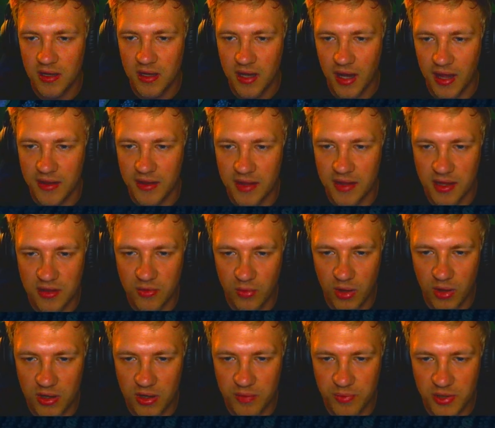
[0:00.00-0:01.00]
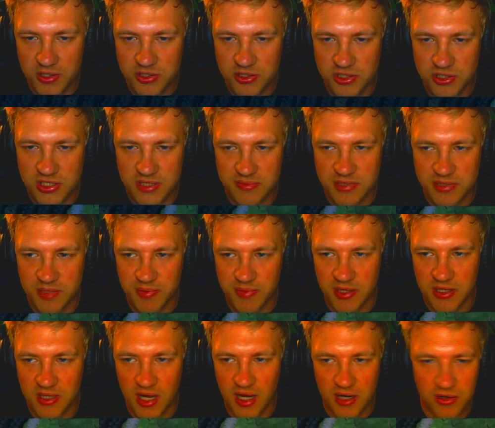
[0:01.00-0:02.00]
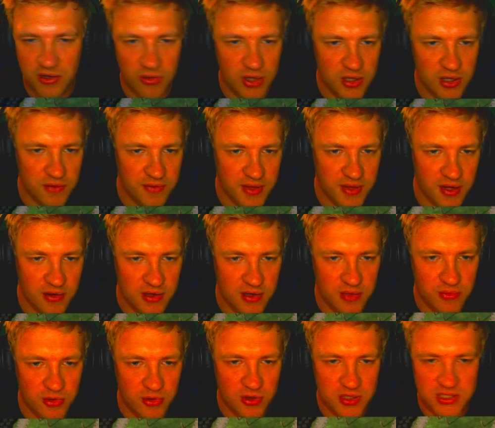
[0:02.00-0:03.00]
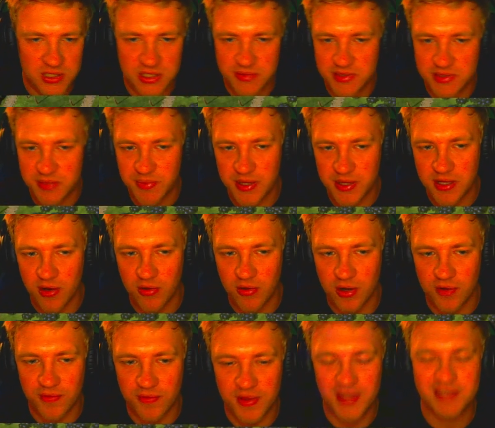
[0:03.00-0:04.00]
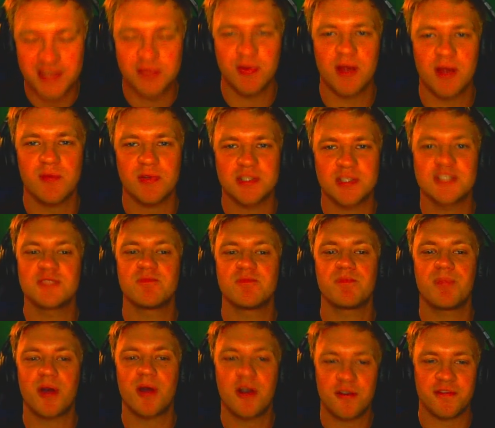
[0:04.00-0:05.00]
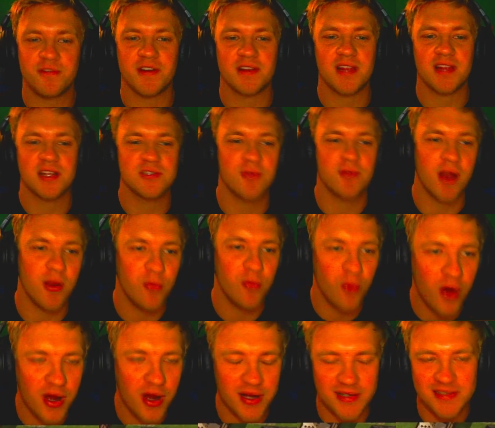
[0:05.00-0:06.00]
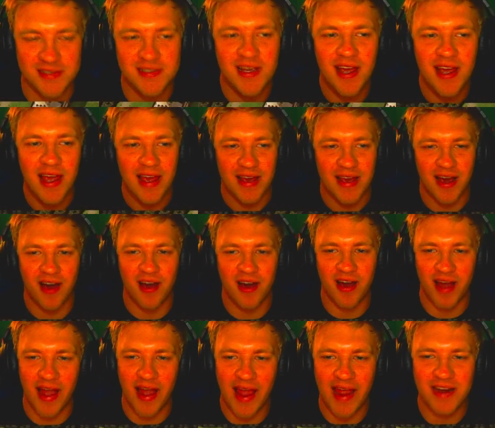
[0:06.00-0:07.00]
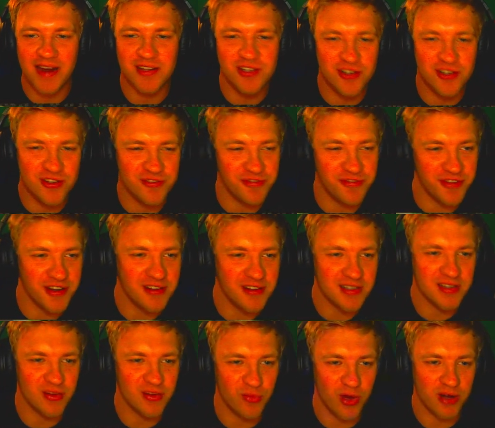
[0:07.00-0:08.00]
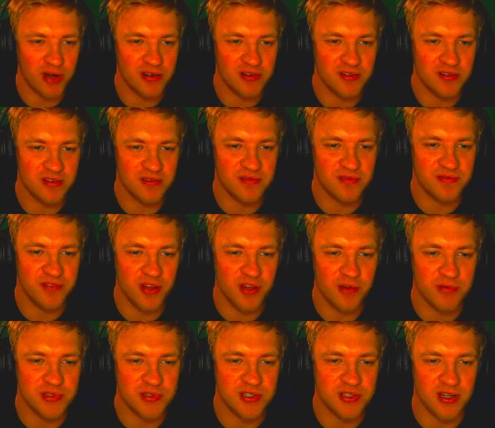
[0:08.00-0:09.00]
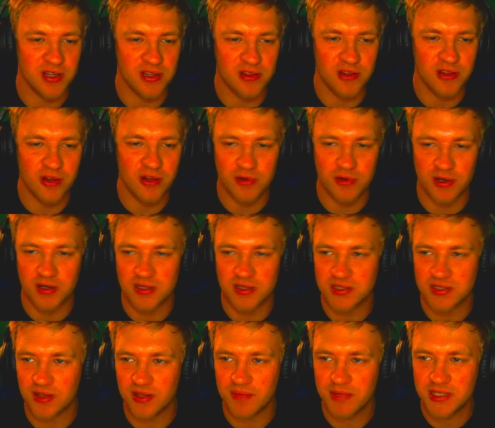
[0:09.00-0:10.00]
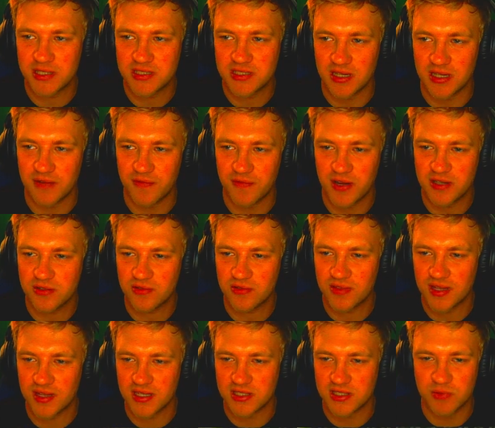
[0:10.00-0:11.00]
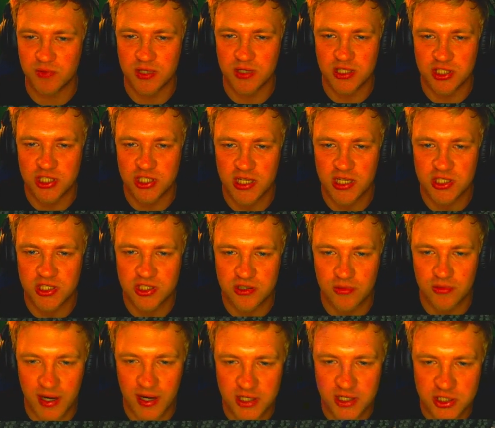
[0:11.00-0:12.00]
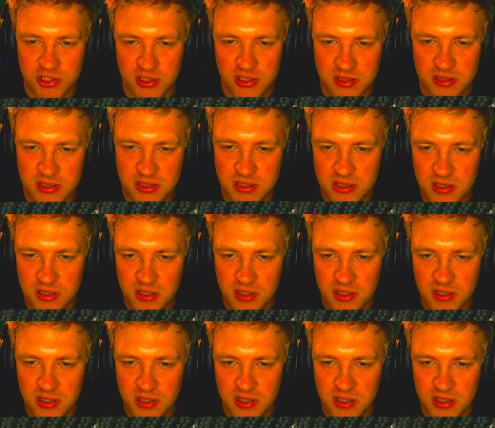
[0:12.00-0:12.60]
And then the water pressure seems to be not going over there anymore. It seems to be going over this way, which is perfect. That's what I want. I had a good feeling the water flow was going to lower. So let me see. If I do this, would it change directions?